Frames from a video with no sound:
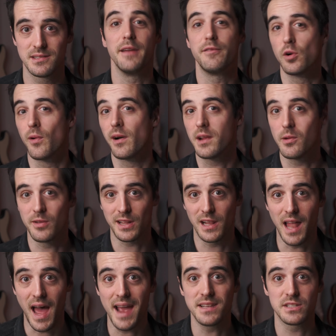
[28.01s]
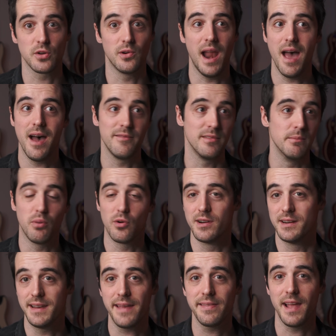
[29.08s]
If you're working with clients or have an
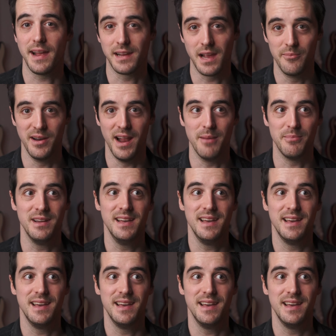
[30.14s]
important deadline coming up,